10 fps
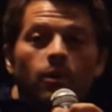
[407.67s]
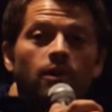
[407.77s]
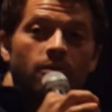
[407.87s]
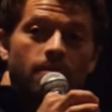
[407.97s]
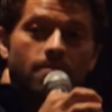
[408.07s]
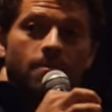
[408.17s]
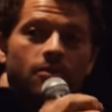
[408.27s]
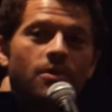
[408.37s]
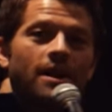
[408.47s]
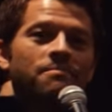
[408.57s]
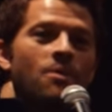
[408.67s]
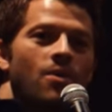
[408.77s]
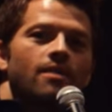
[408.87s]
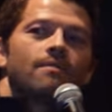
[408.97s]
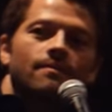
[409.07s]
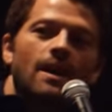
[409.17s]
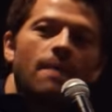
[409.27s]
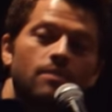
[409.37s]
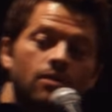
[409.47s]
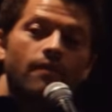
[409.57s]
will direct more
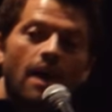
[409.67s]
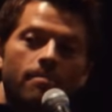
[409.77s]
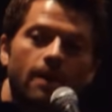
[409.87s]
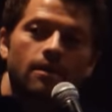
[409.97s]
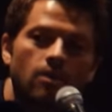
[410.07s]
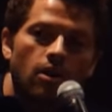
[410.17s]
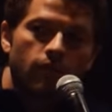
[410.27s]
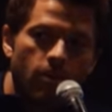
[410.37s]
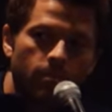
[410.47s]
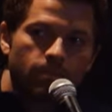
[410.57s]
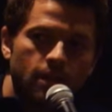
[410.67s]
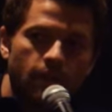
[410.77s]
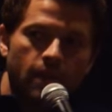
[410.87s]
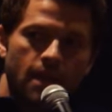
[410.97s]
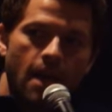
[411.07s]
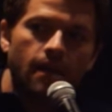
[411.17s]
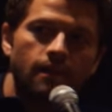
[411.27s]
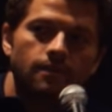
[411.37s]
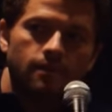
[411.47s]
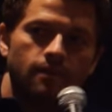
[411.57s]
ep- sort of epic long form stuff like
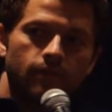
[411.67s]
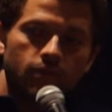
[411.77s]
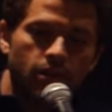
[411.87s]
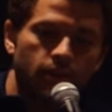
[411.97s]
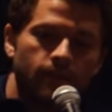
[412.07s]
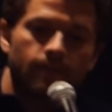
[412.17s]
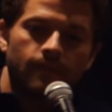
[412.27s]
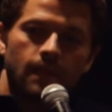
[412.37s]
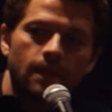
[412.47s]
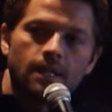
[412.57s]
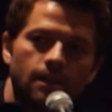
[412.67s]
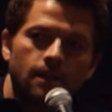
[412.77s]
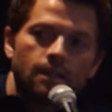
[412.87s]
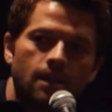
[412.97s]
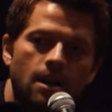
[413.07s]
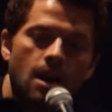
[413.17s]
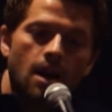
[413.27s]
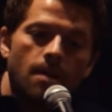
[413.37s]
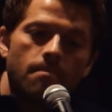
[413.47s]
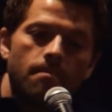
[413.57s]
that for sure.
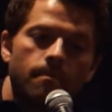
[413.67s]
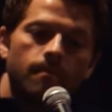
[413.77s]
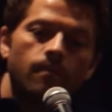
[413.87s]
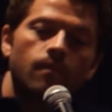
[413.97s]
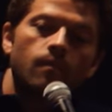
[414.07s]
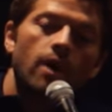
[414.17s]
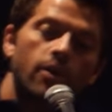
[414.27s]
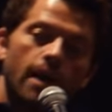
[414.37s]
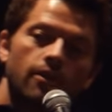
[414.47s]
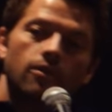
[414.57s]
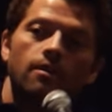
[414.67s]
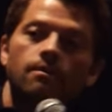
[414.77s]
Um, why do you ask?